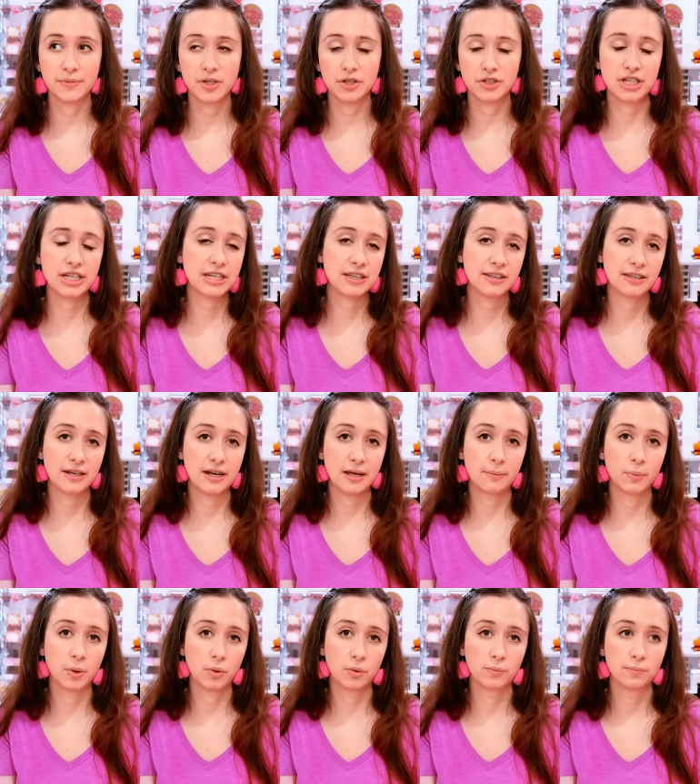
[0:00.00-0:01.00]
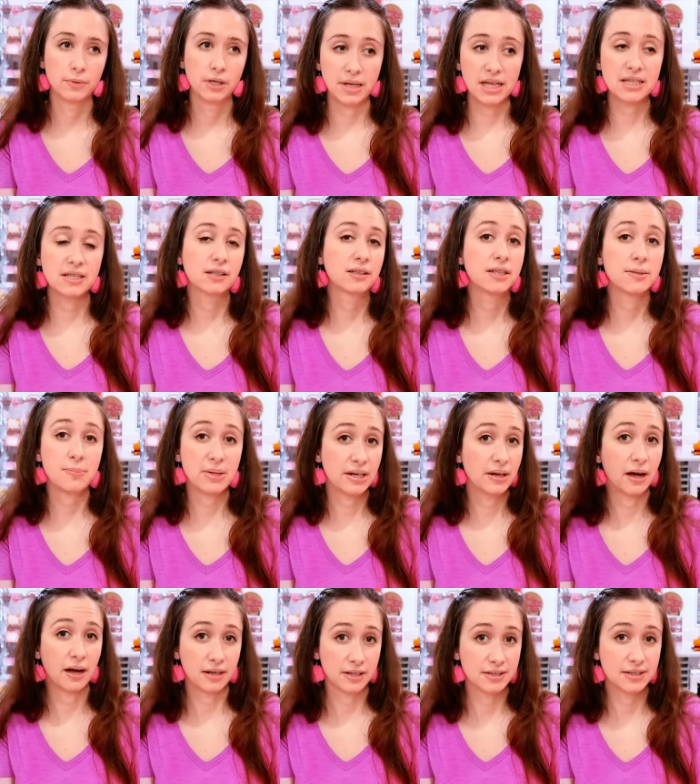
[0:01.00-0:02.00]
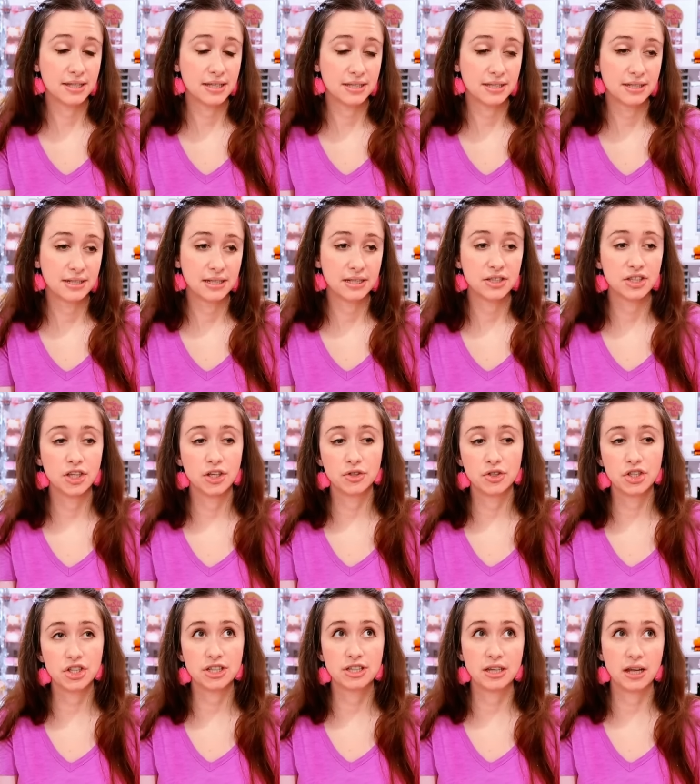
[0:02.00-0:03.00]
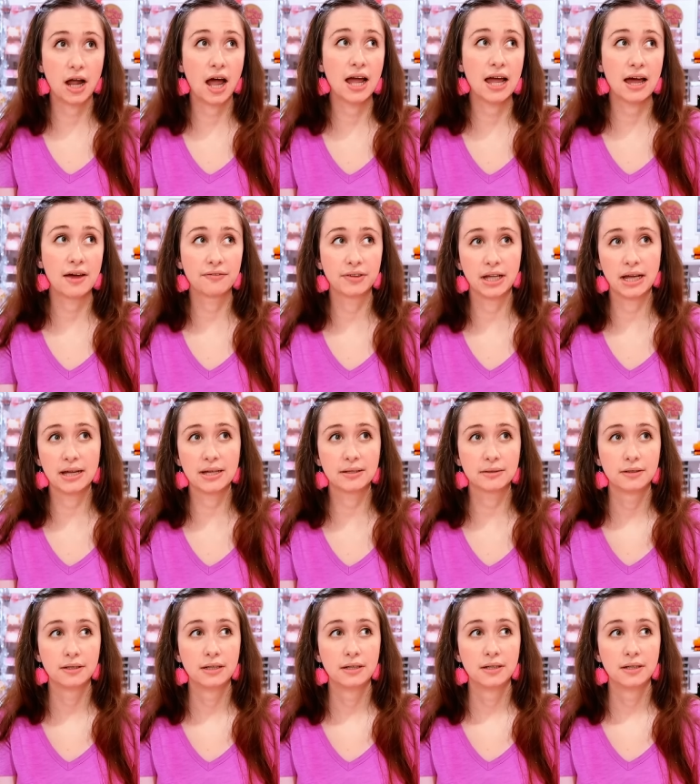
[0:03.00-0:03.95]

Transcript: your teeth enamel basically be non-existent. So she said I have like